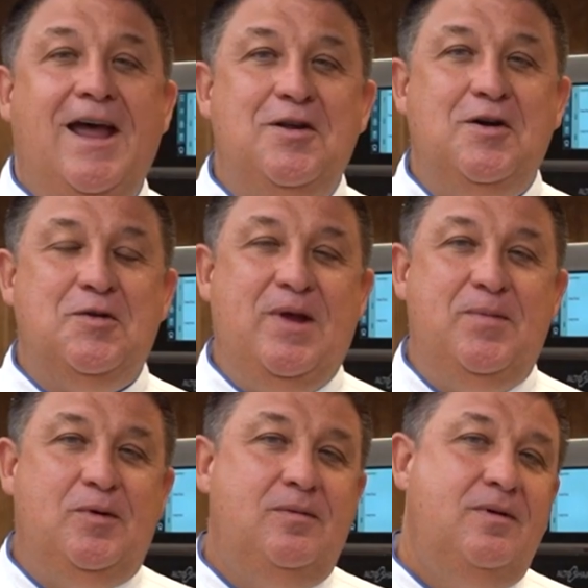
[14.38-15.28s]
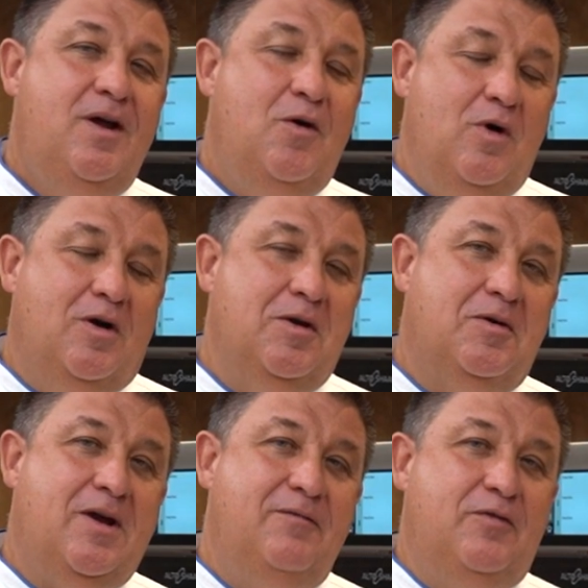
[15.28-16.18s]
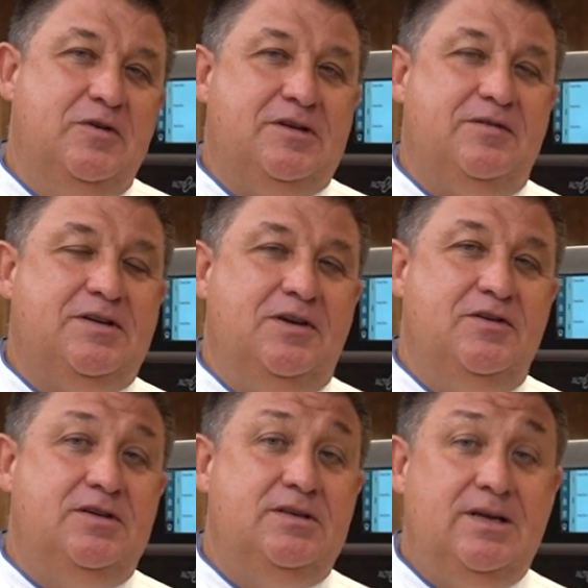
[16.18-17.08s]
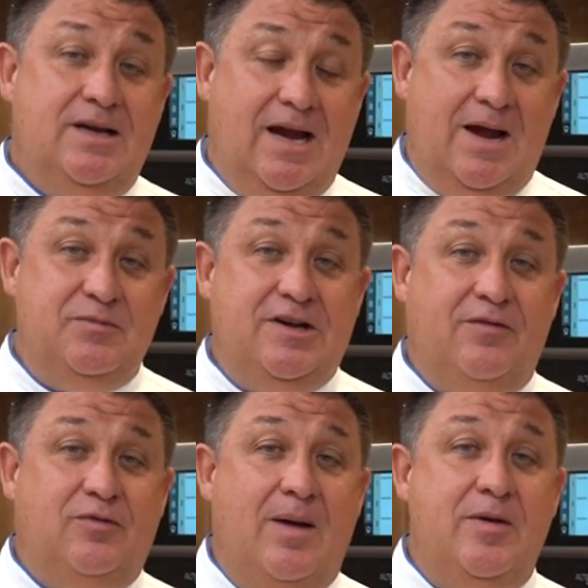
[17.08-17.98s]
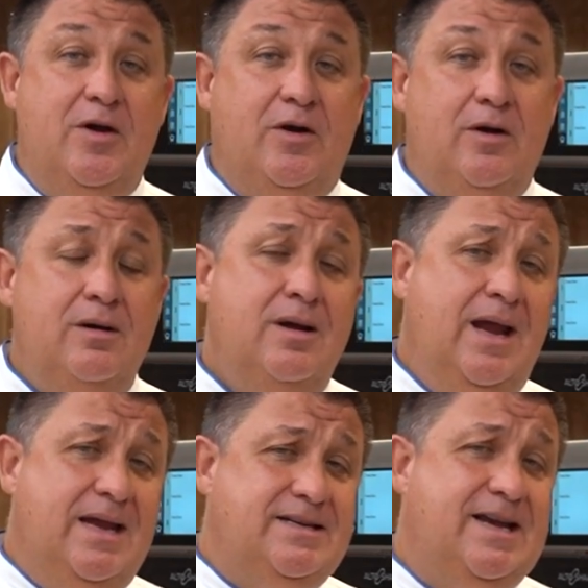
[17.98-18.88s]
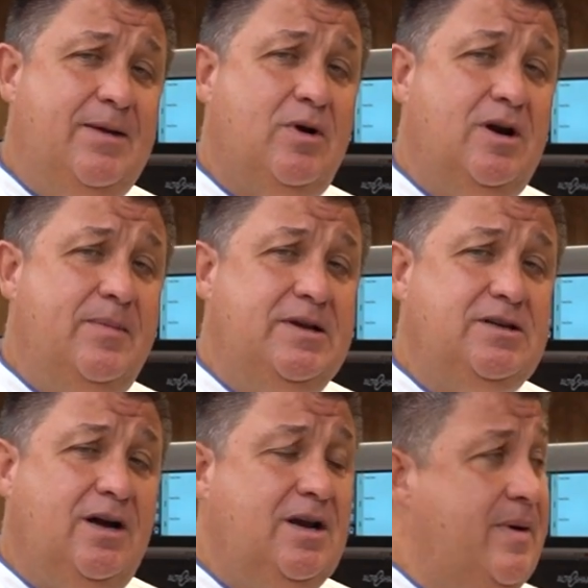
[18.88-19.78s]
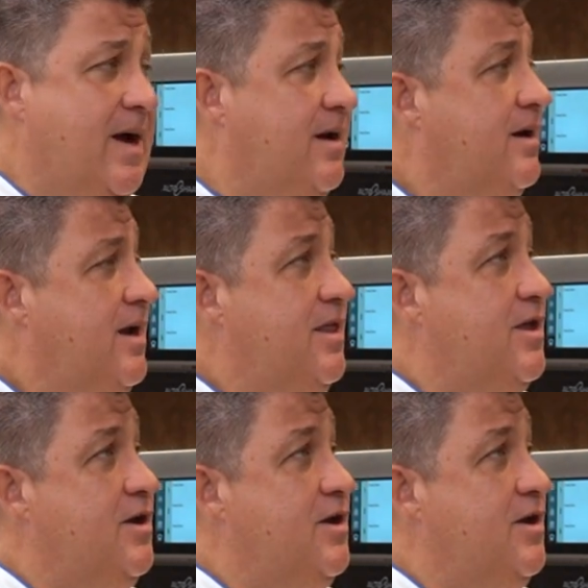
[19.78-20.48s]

Hello good people, welcome to Crane Food Service Solutions. I'm Chef Robby Hooker, and today we're going to be talking about the